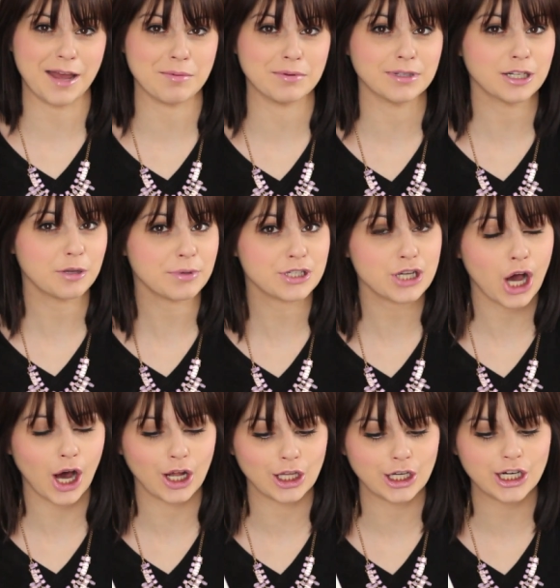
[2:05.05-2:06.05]
I'm a little bit
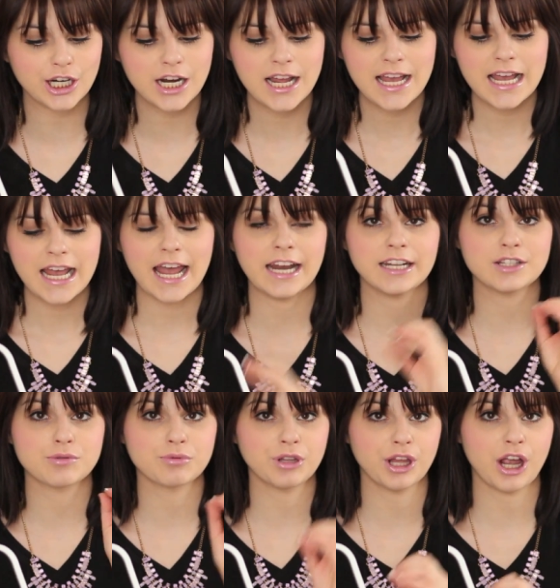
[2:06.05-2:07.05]
taller and
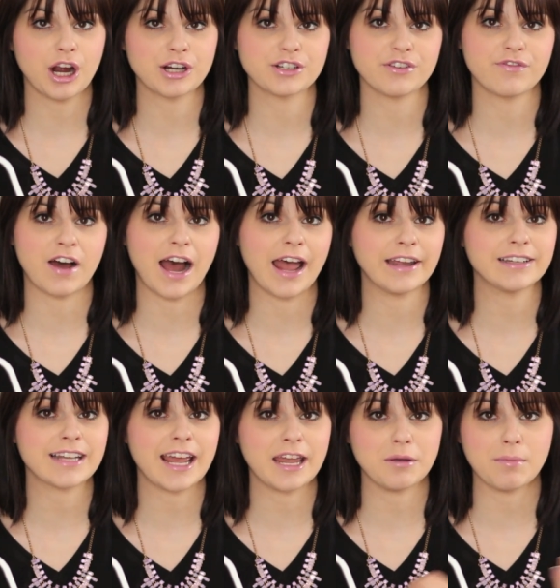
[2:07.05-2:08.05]
it's really hard to
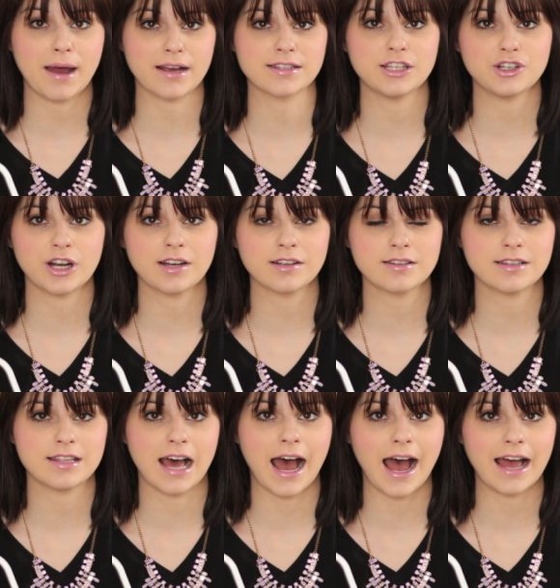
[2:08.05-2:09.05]
find a maxi dress
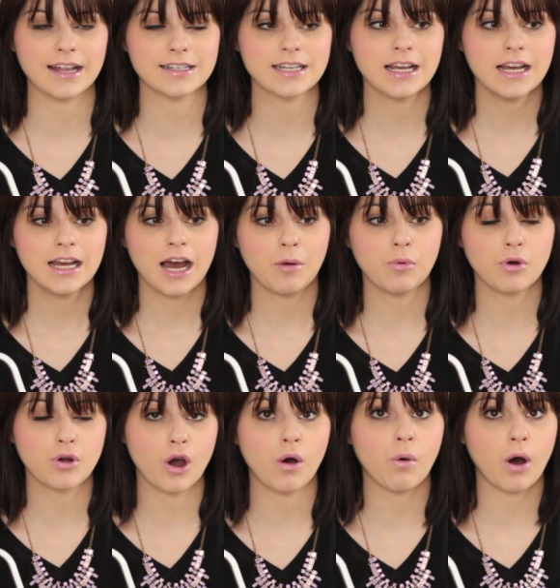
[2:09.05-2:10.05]
that will
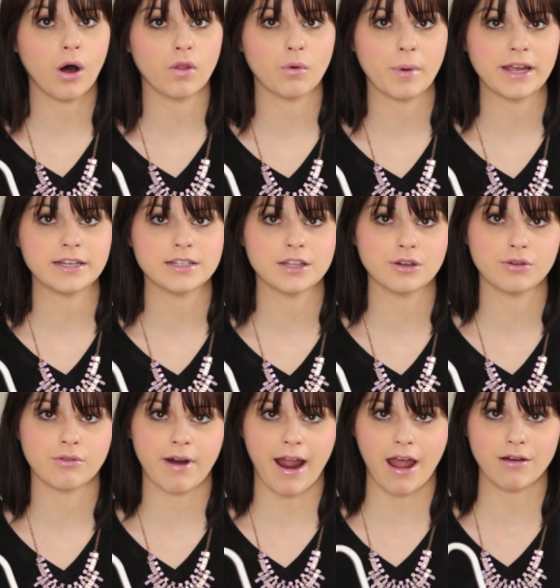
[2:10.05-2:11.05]
go all the way to the
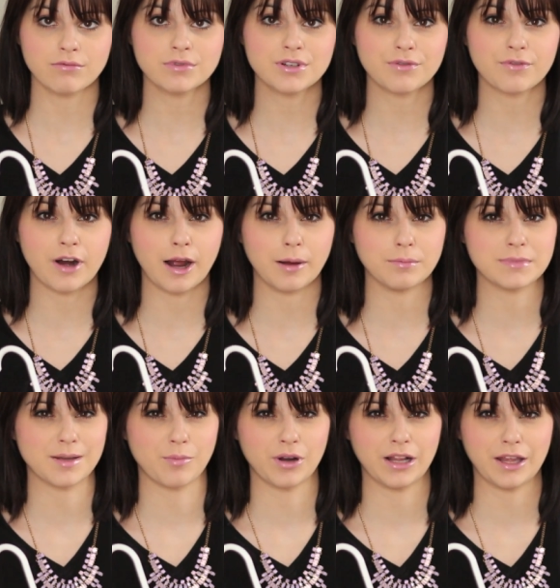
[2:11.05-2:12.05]
ground from
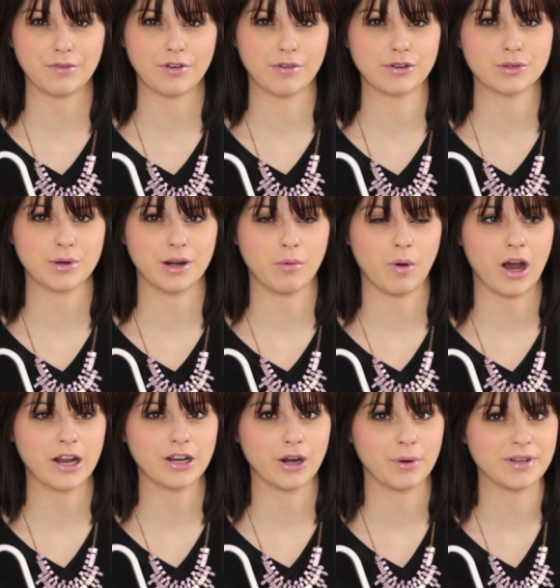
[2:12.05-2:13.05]
somewhere like Forever
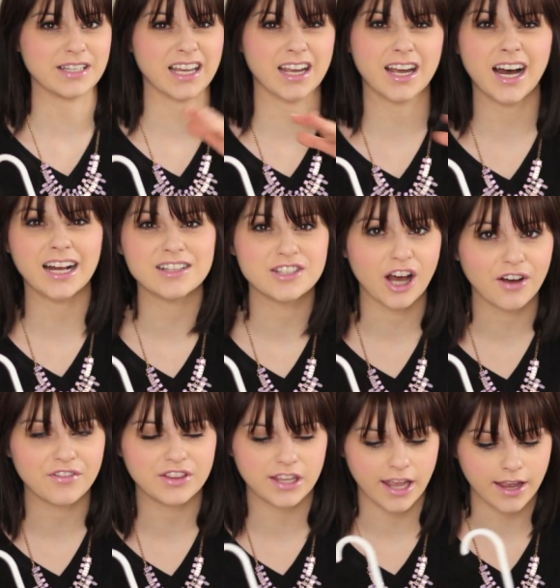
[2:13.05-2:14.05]
21. It always like cuts
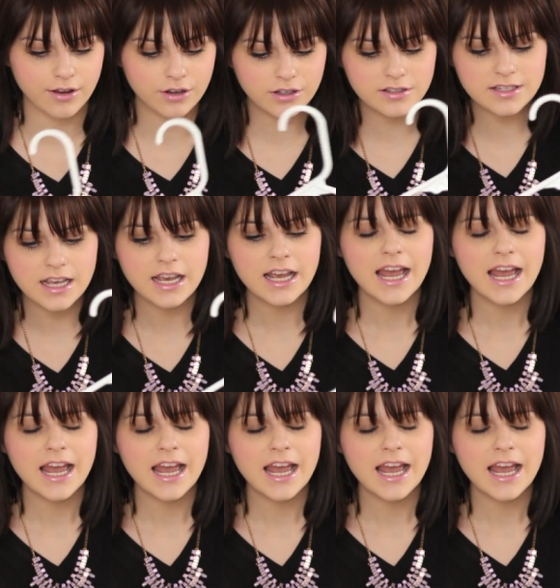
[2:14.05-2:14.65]
off at the ankles.